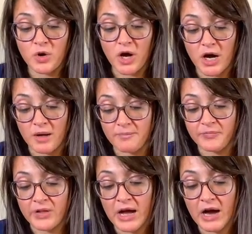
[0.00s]

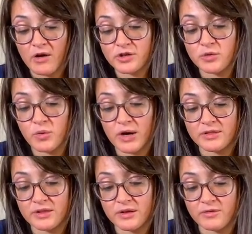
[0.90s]
how you
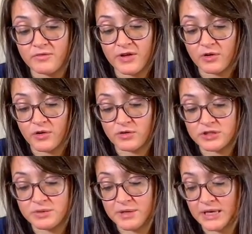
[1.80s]
want the Velcro
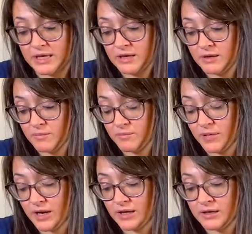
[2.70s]
to be,
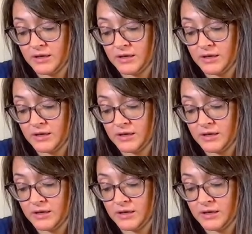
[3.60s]
but